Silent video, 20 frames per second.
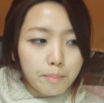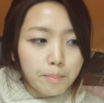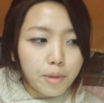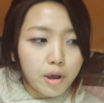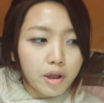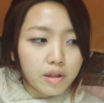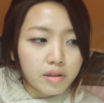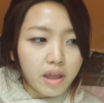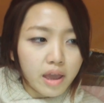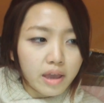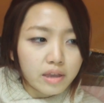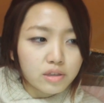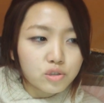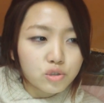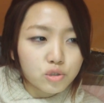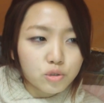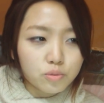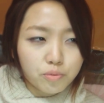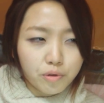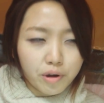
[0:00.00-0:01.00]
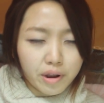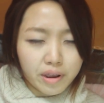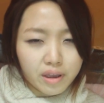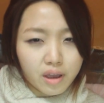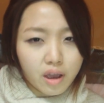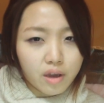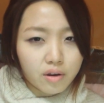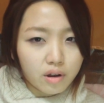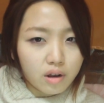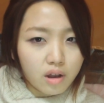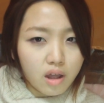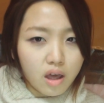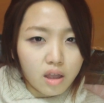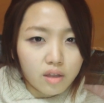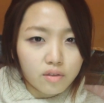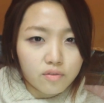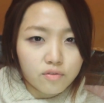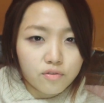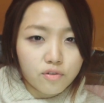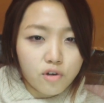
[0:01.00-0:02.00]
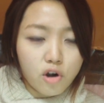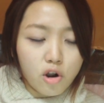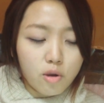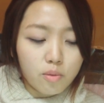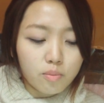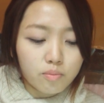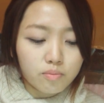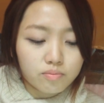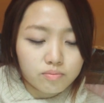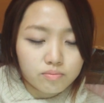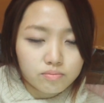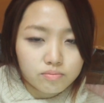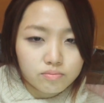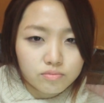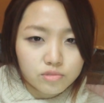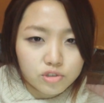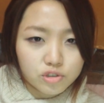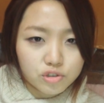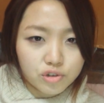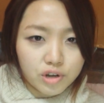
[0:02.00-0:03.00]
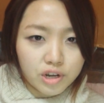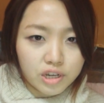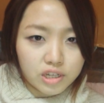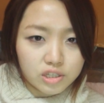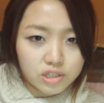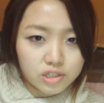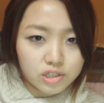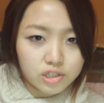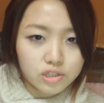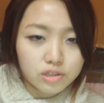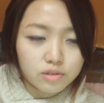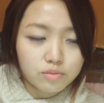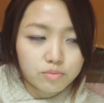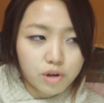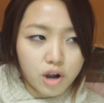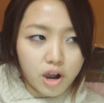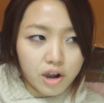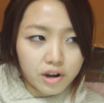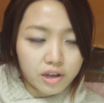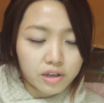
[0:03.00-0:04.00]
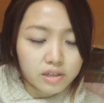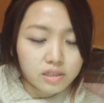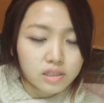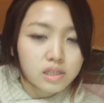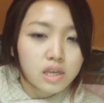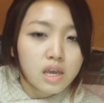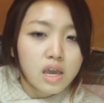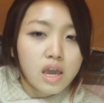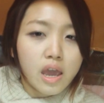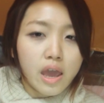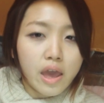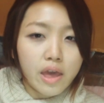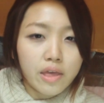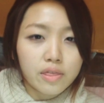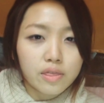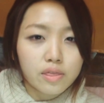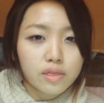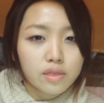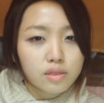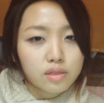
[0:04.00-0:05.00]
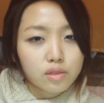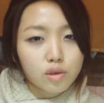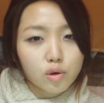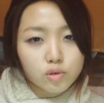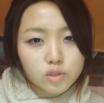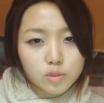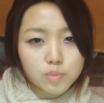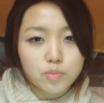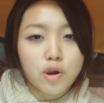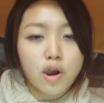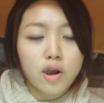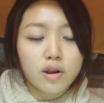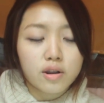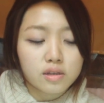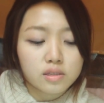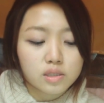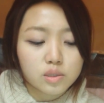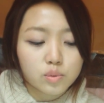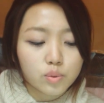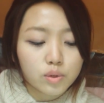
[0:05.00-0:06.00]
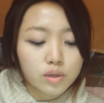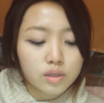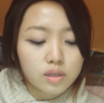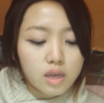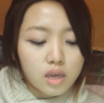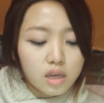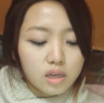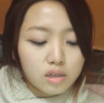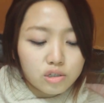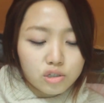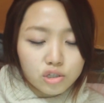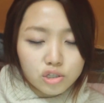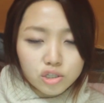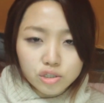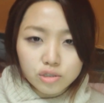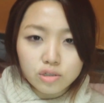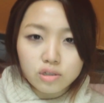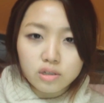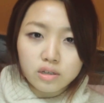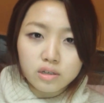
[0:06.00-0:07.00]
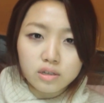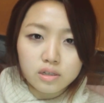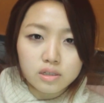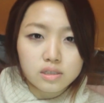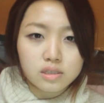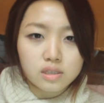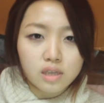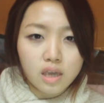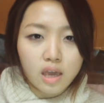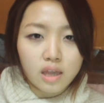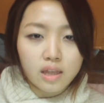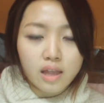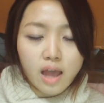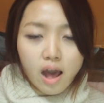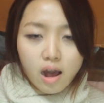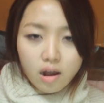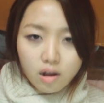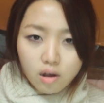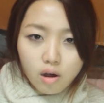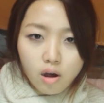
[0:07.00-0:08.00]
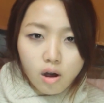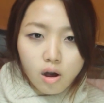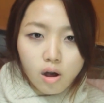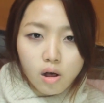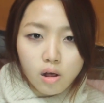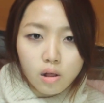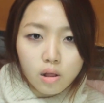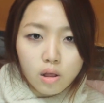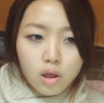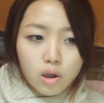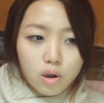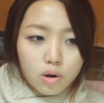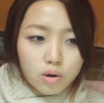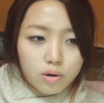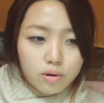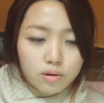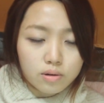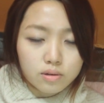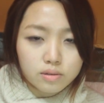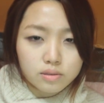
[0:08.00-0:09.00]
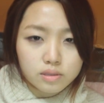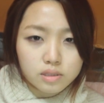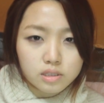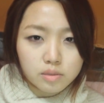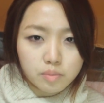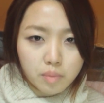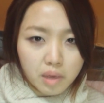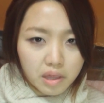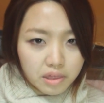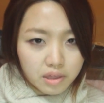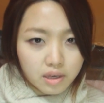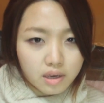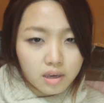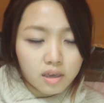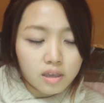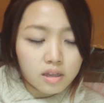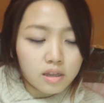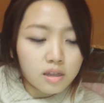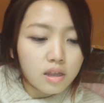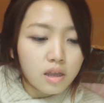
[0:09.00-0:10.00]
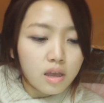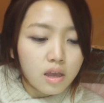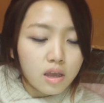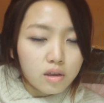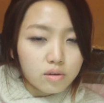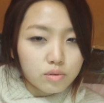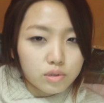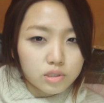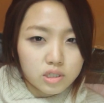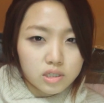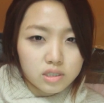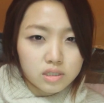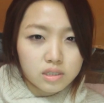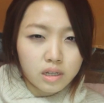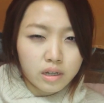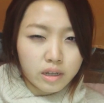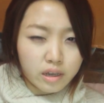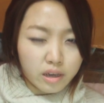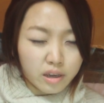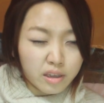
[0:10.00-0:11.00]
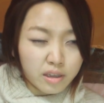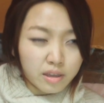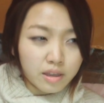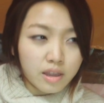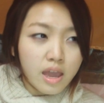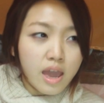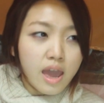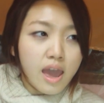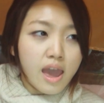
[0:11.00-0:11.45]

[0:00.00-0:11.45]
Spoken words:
but I do break out a lot from strange products, and those products would usually contain alcohol or dimethicone, which is silicone.